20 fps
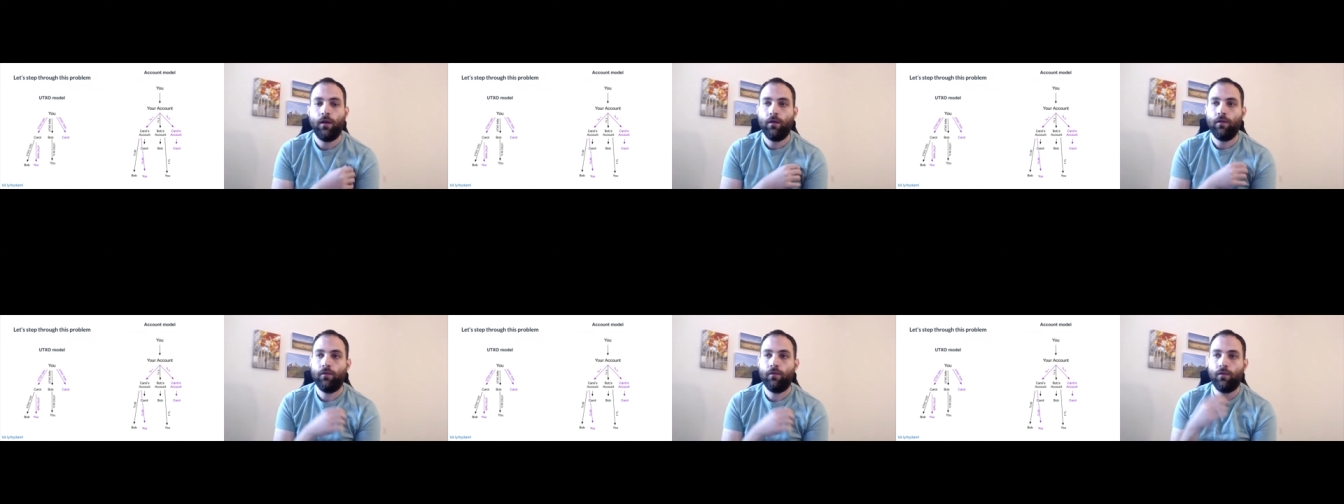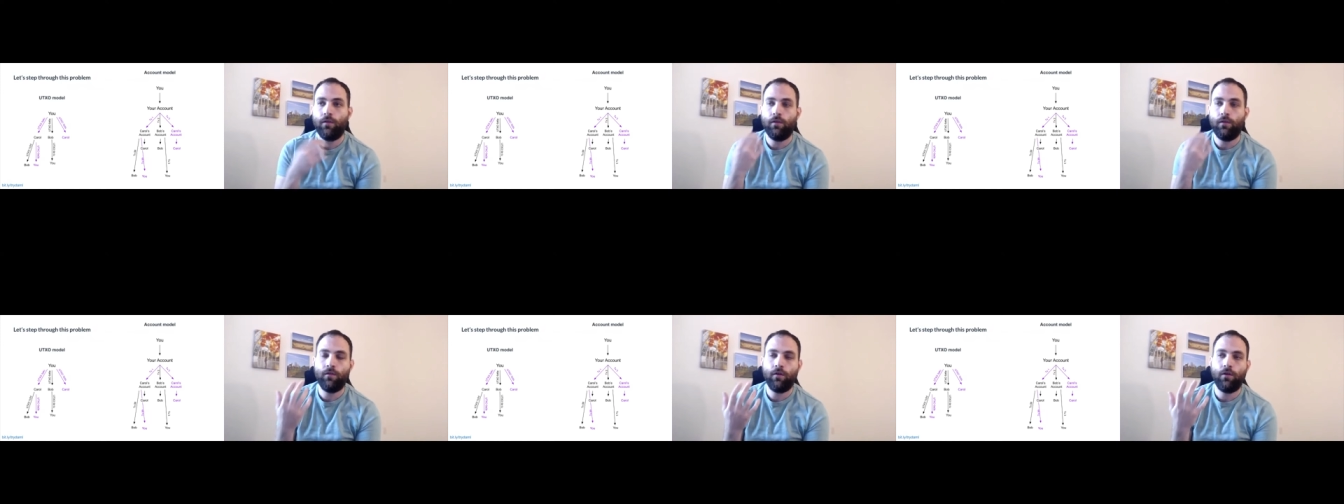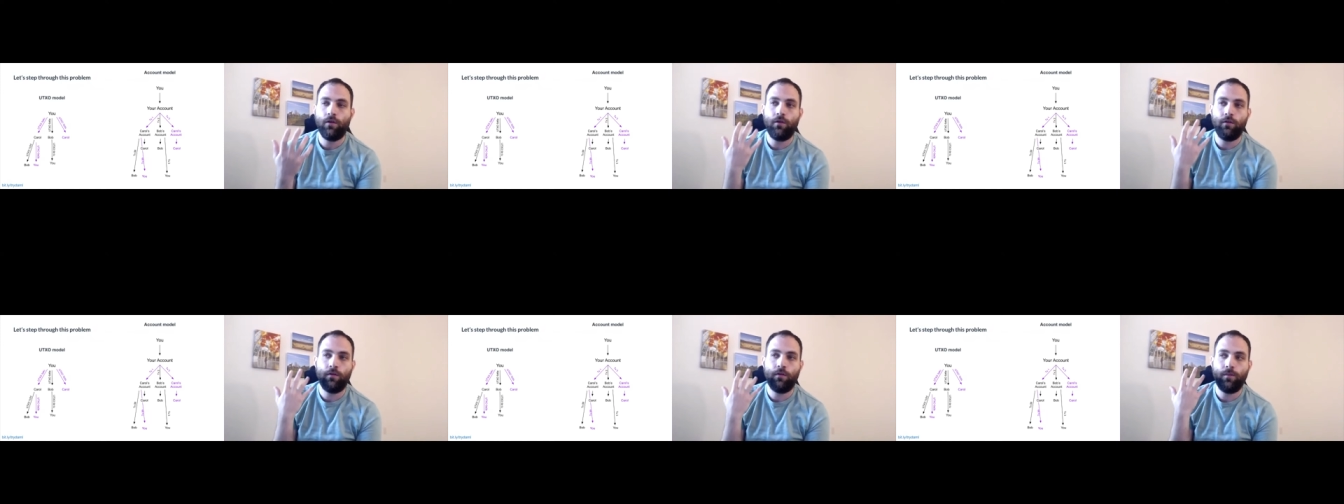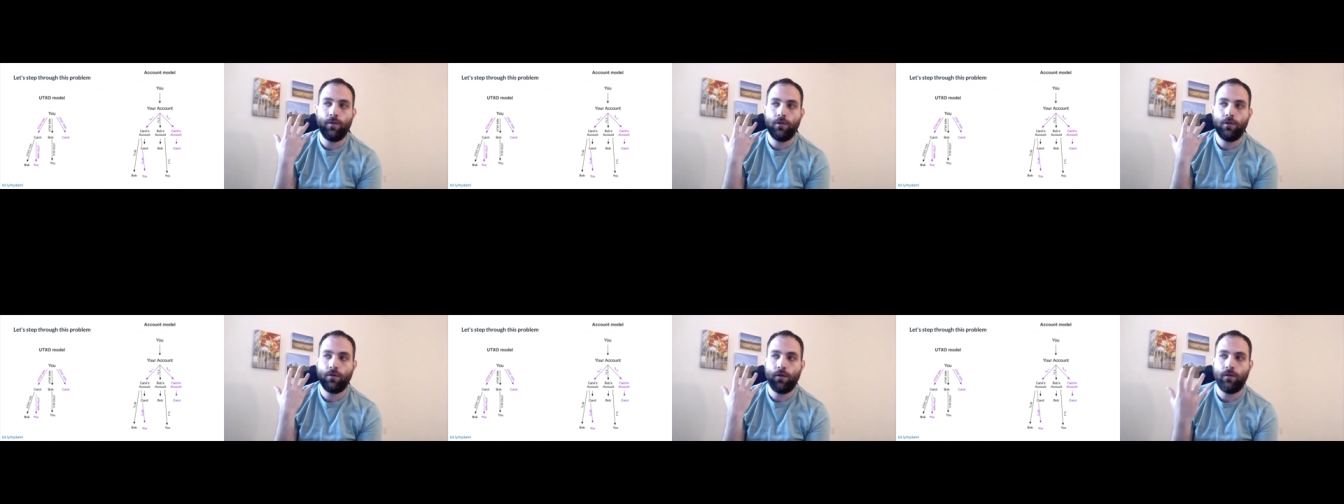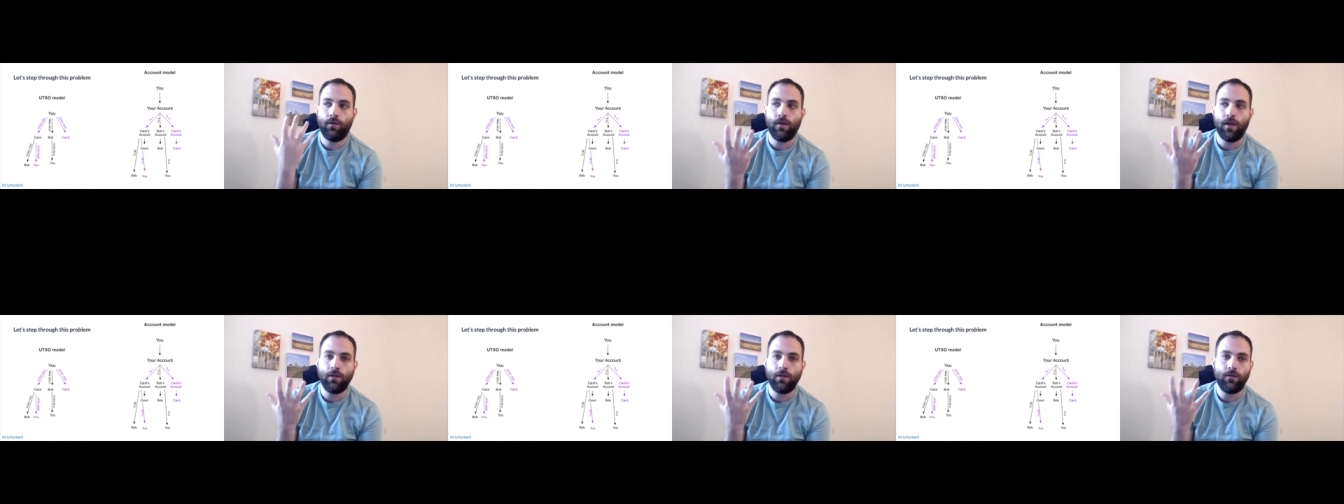So these are going to be
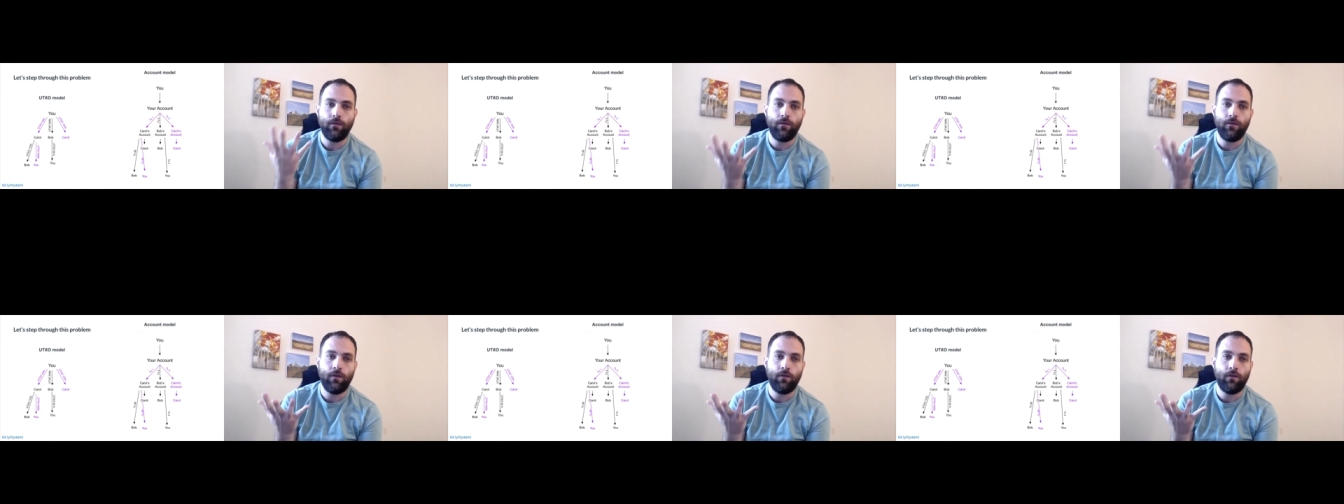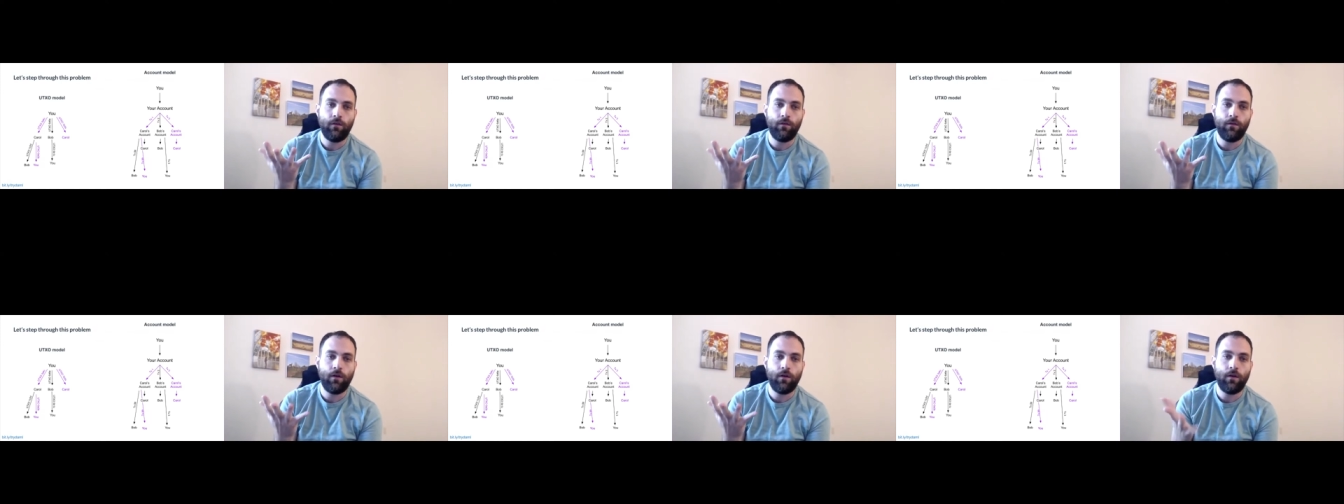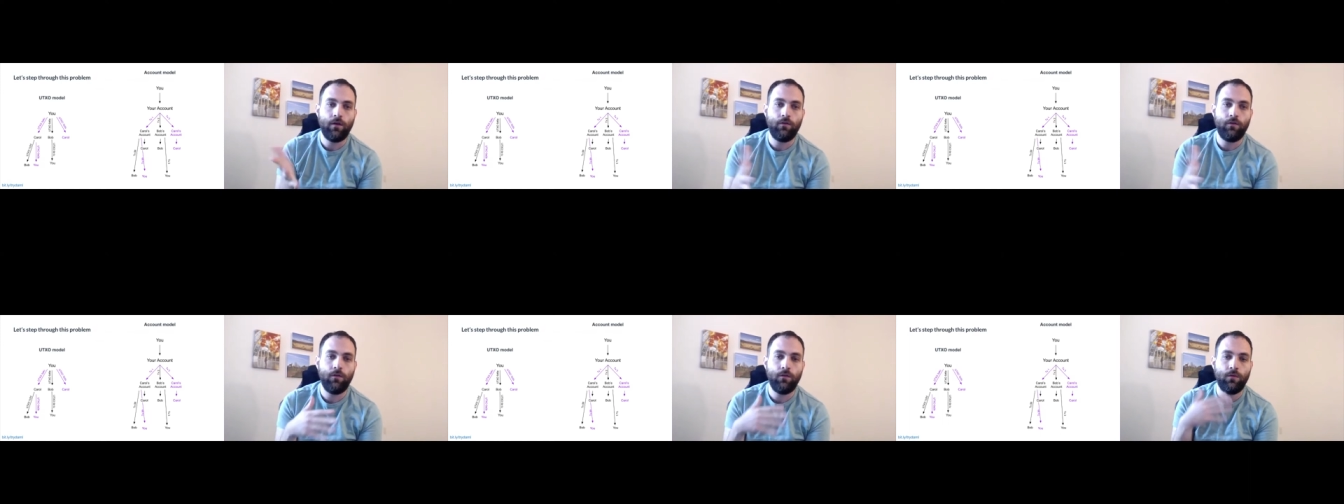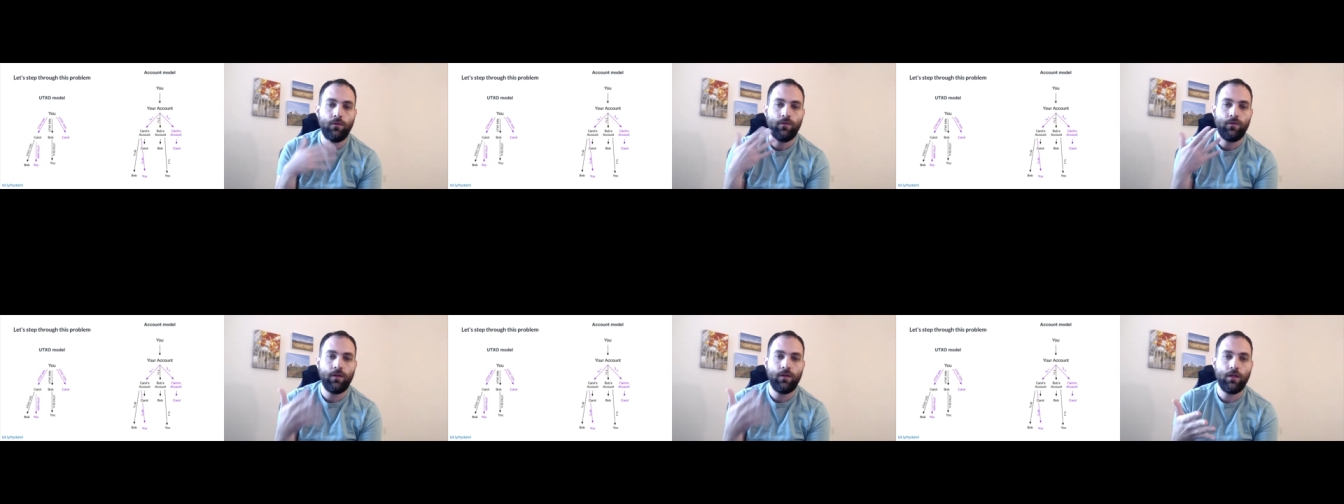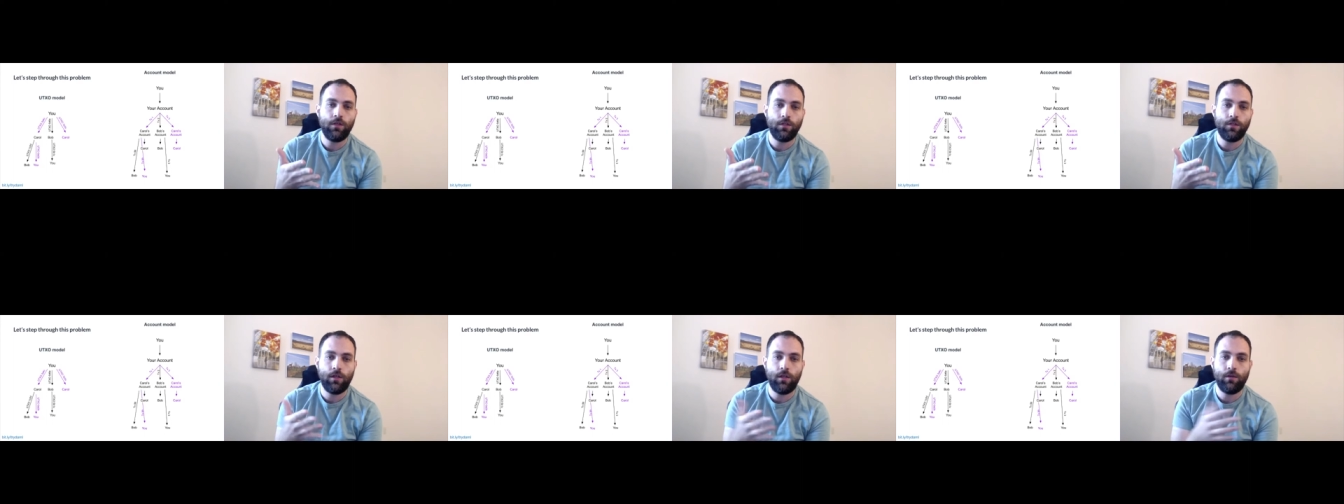transactions necessary to
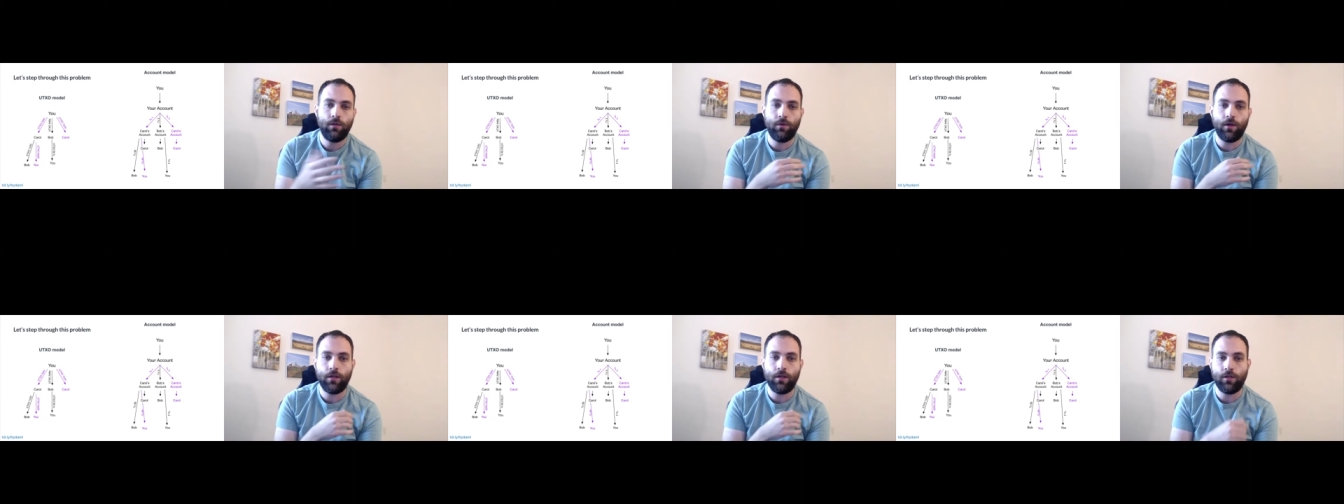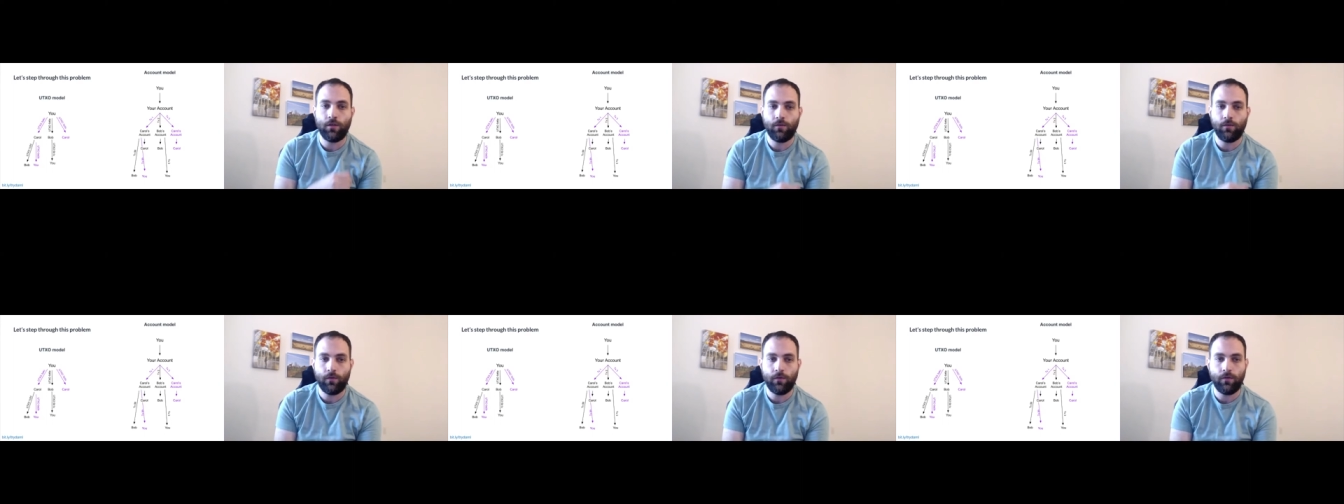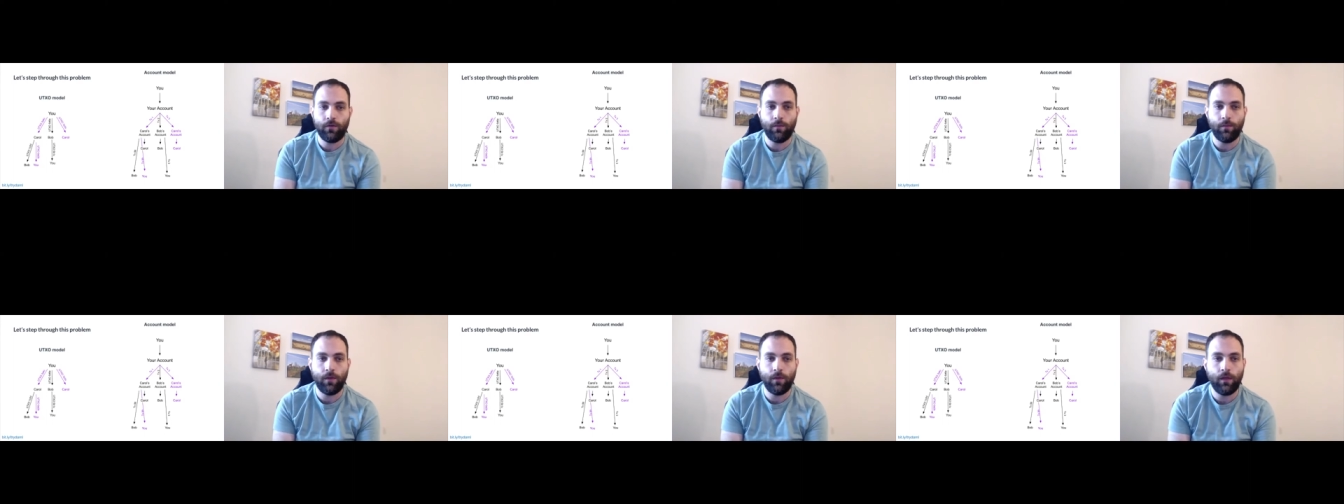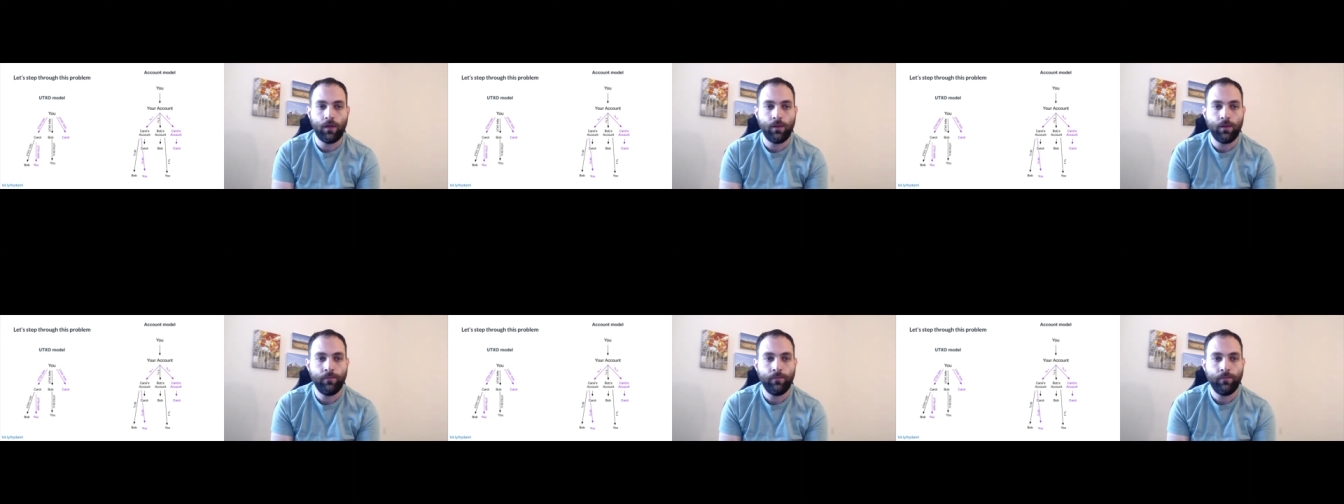instantiate a project with somebody.